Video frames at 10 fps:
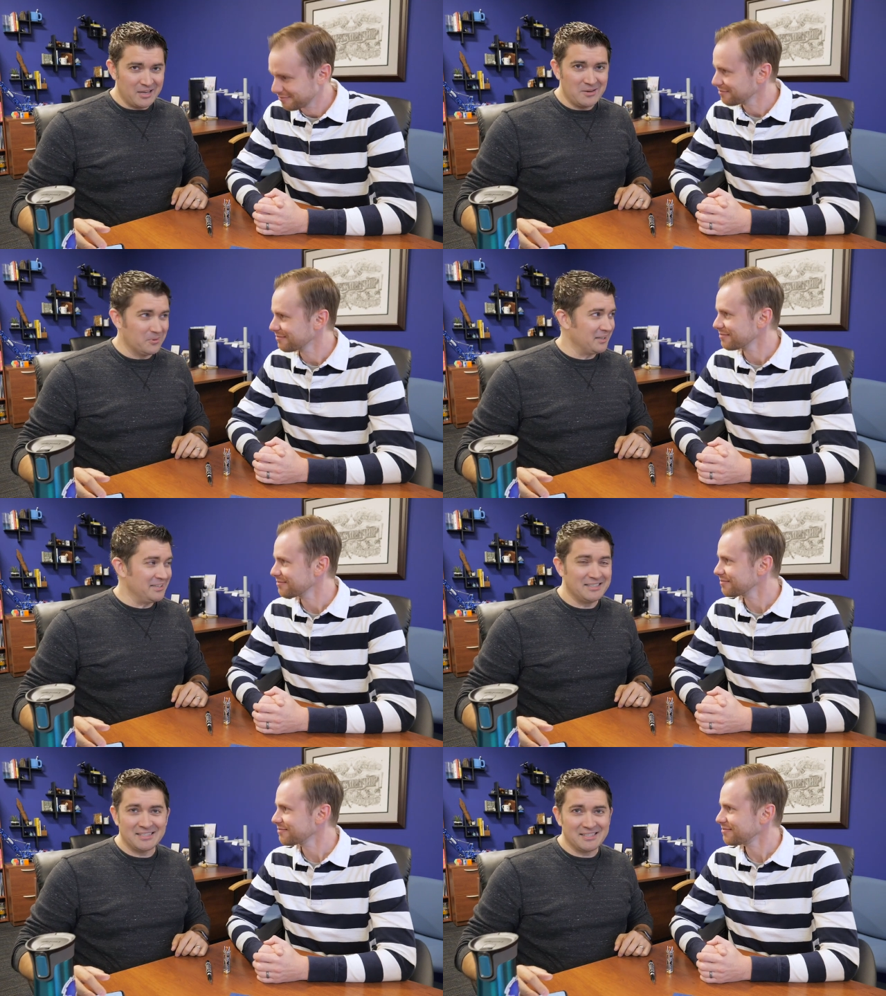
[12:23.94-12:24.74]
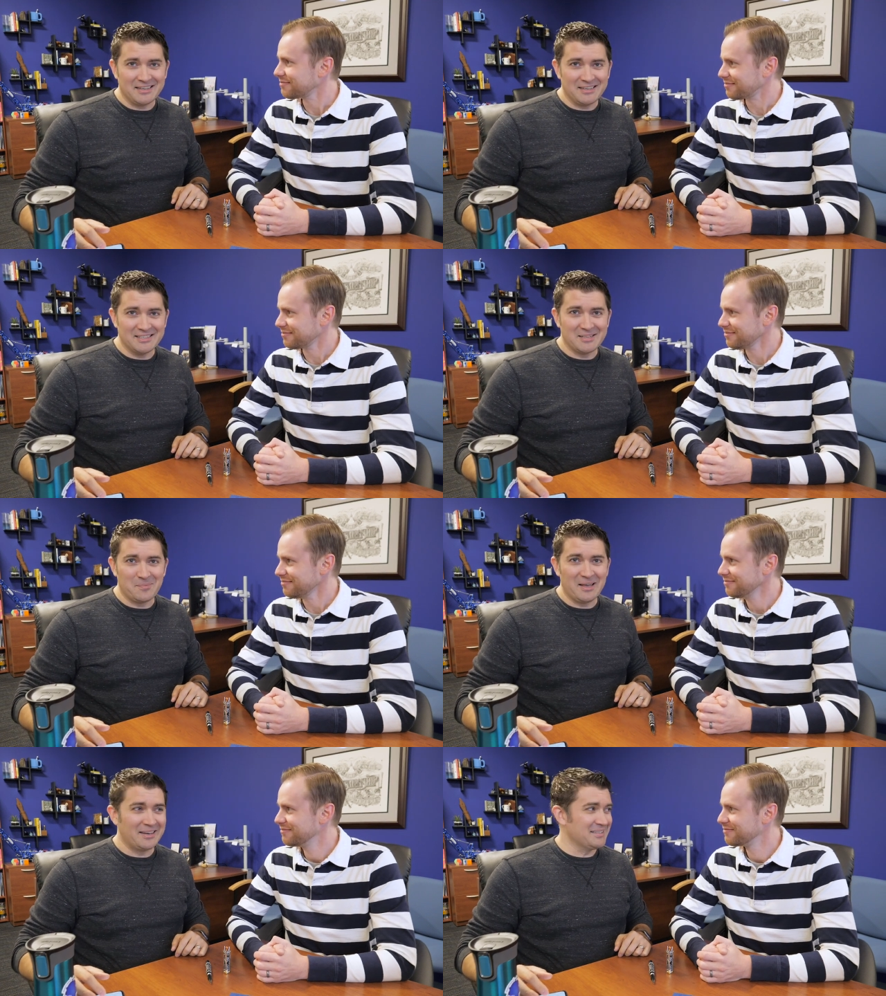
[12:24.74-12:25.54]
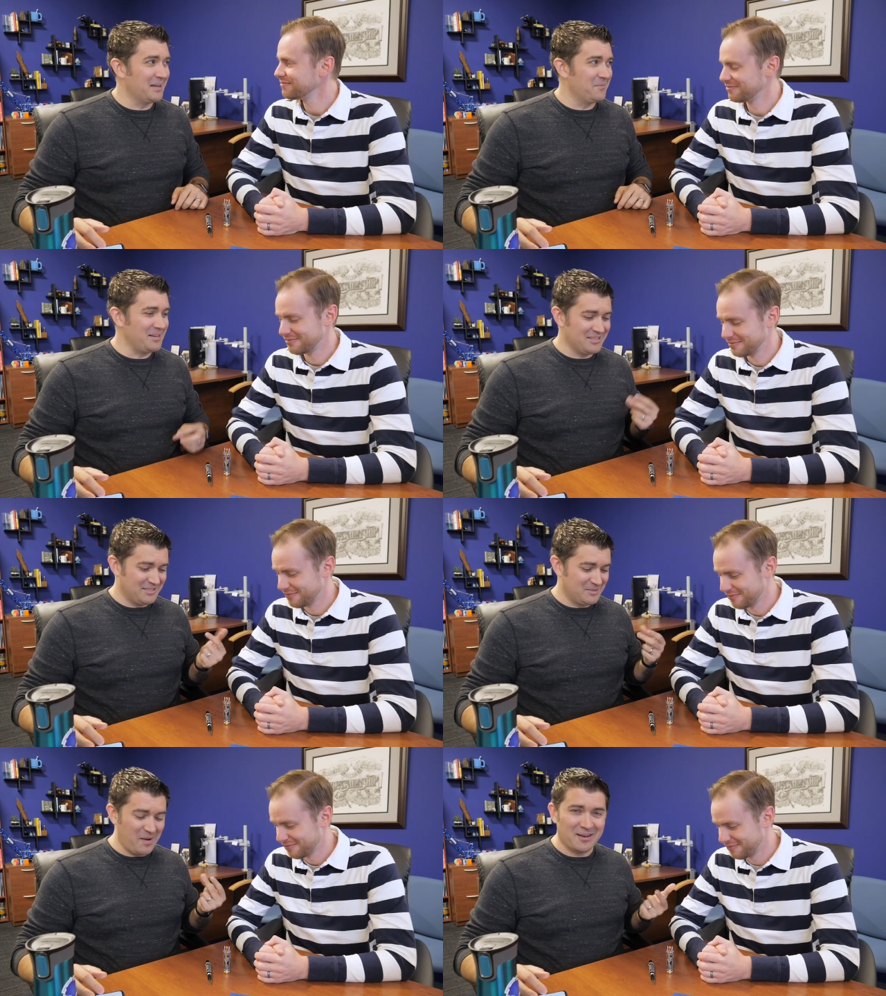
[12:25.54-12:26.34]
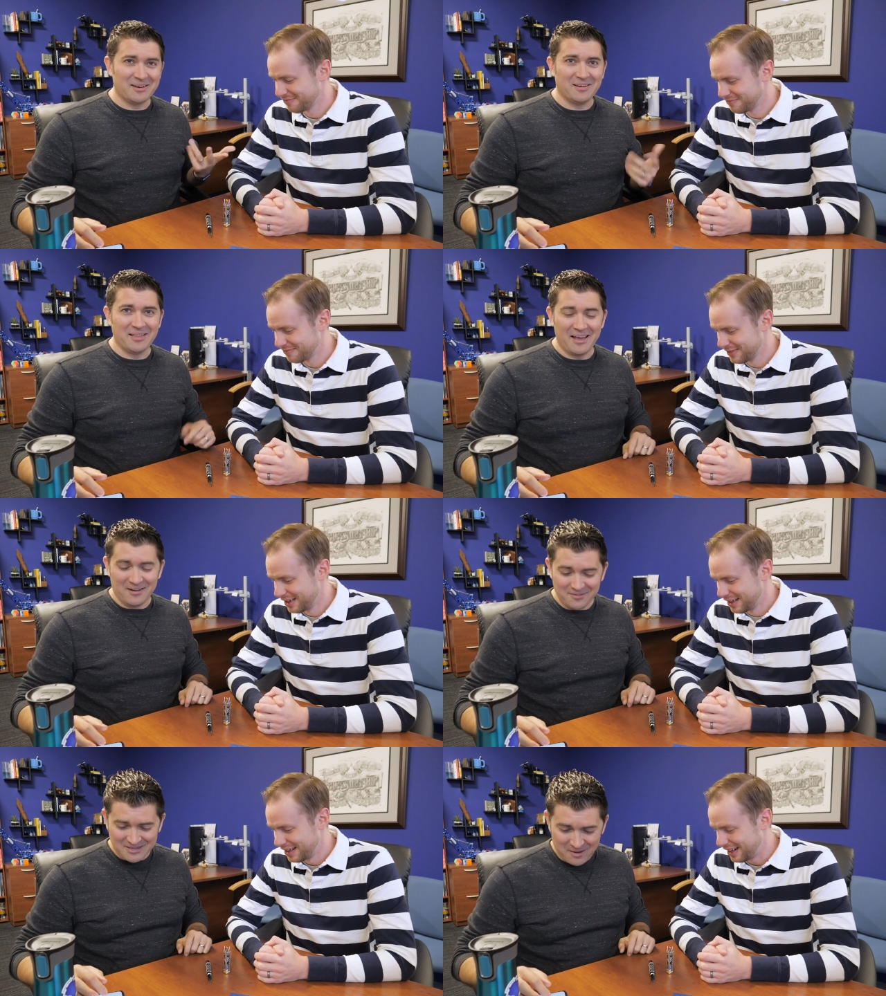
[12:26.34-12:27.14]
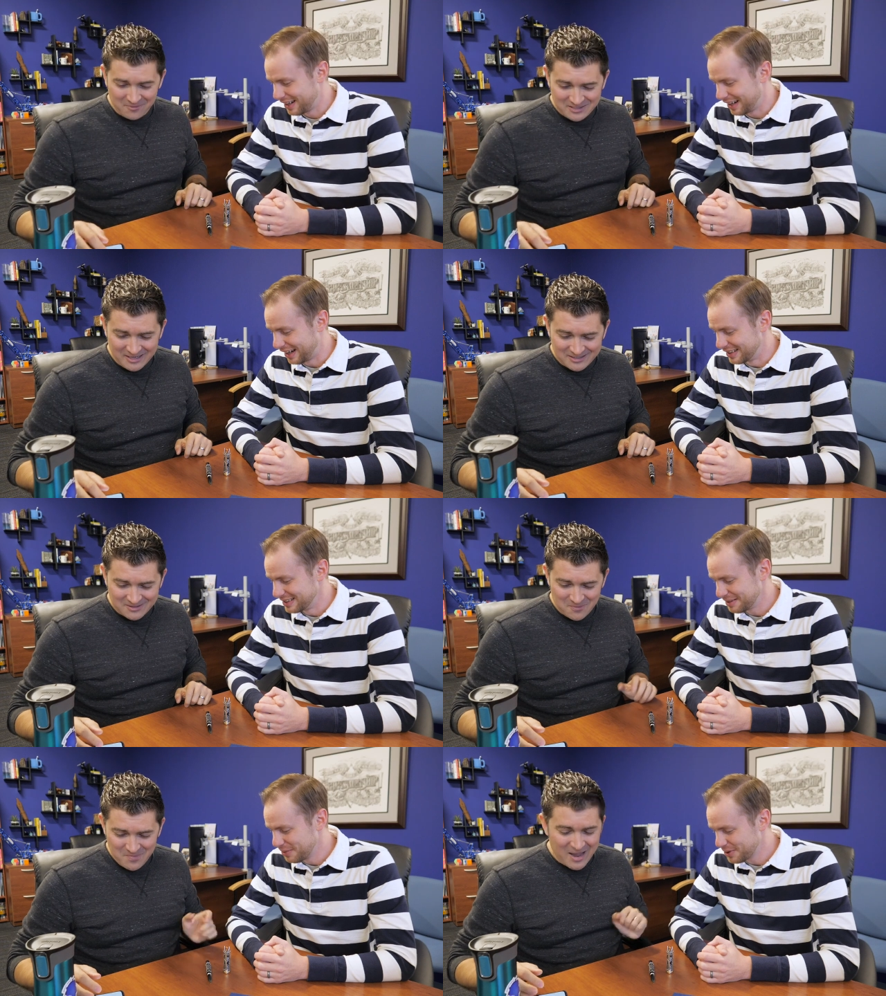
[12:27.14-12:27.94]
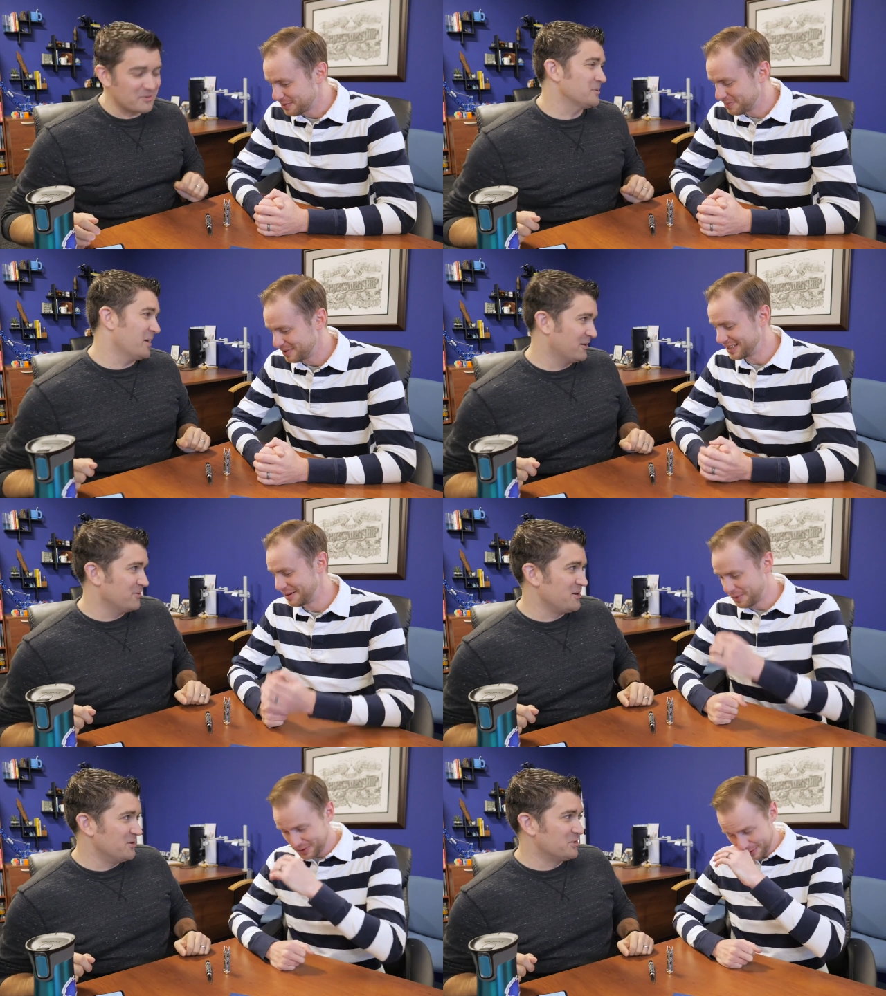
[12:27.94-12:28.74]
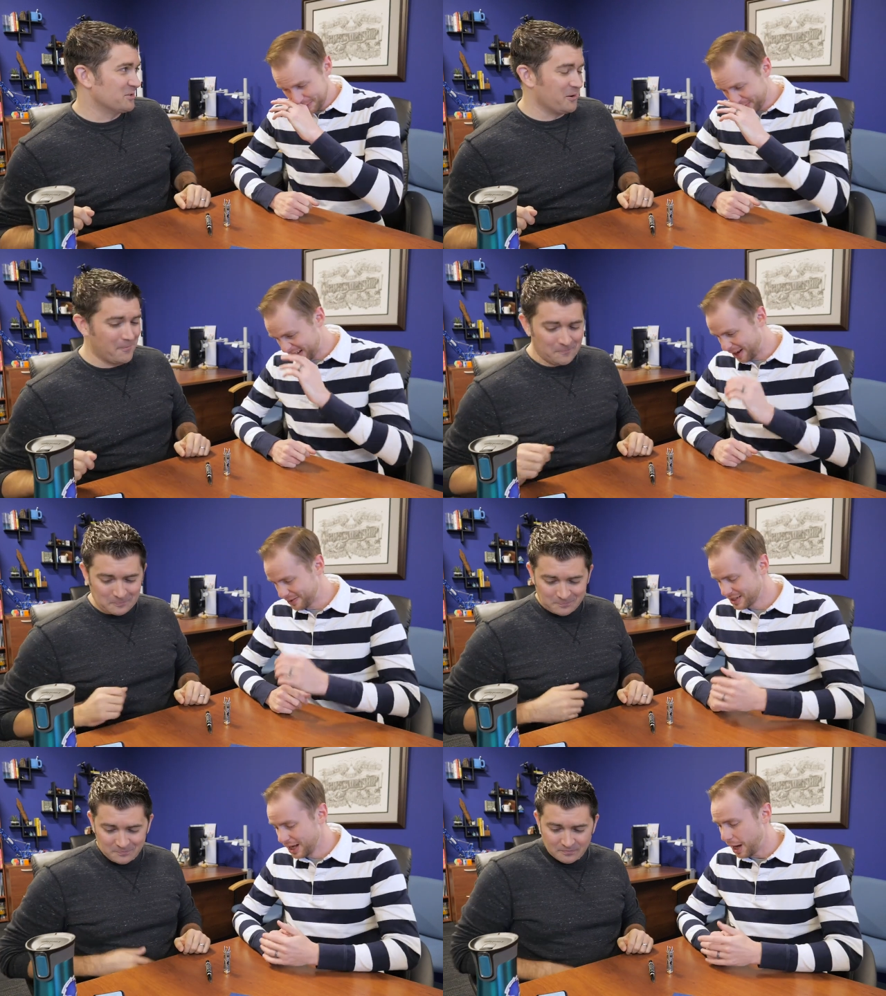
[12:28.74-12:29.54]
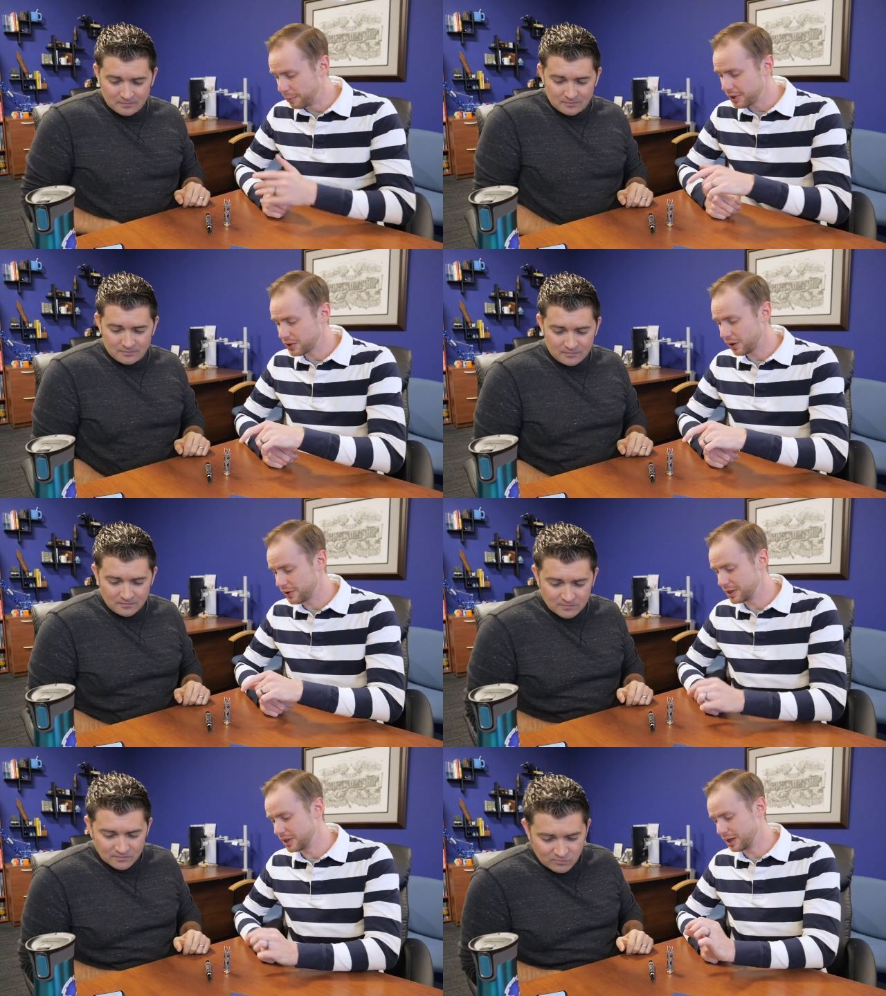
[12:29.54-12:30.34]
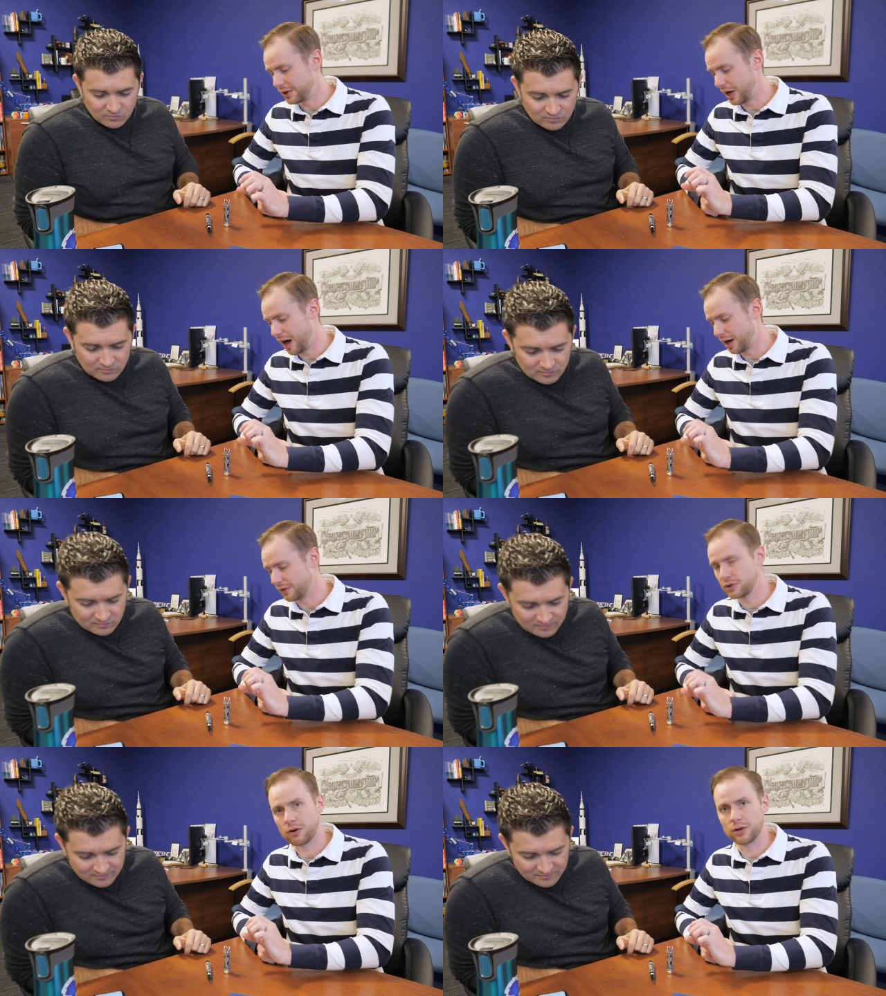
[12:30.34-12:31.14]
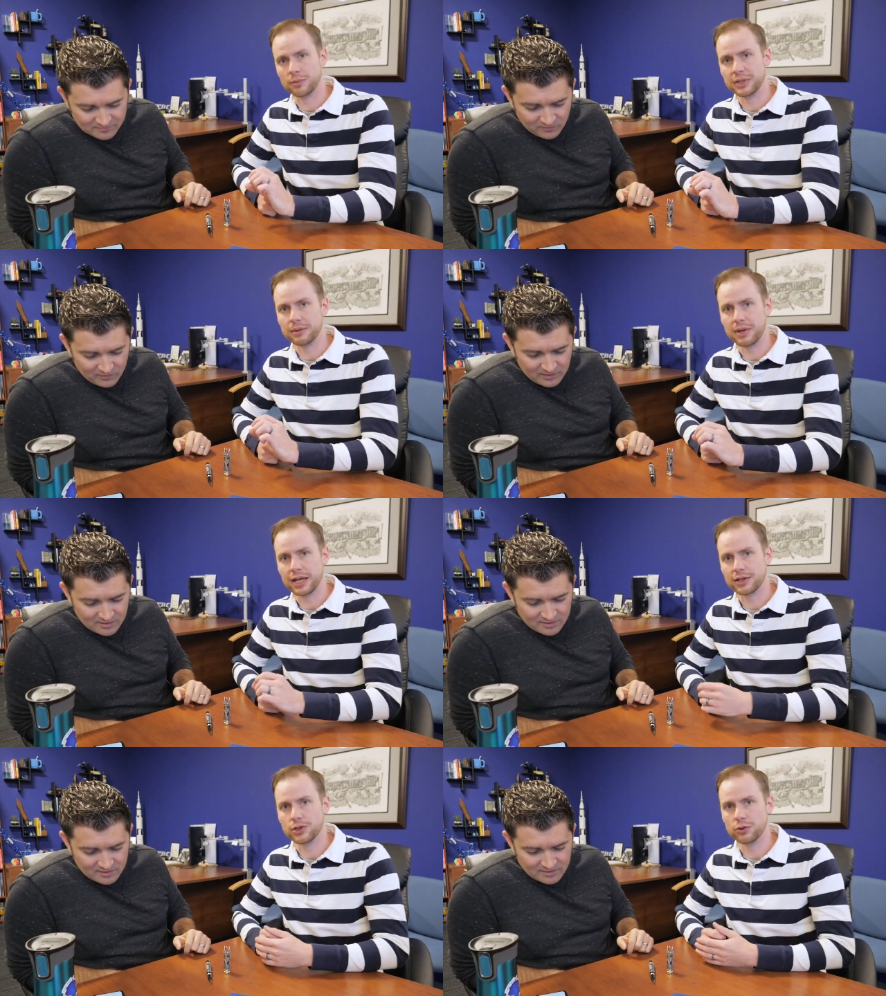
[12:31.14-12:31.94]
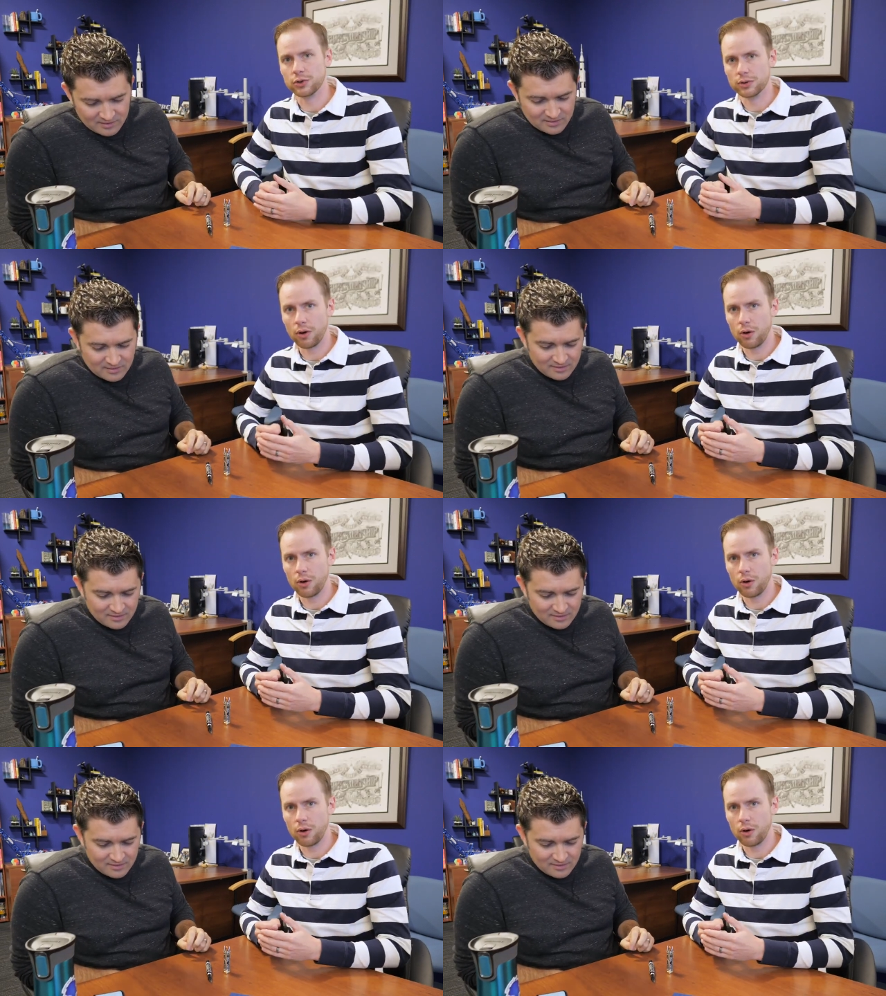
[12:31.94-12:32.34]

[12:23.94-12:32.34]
Speaker 1: re- he really didn't study this up ahead of time. He just spouted all that off the top of his head. So mad respect. Yeah, most you, of it's pretty obvious. And we
Speaker 2: saw the uh, the eye of Sauron being made too. They're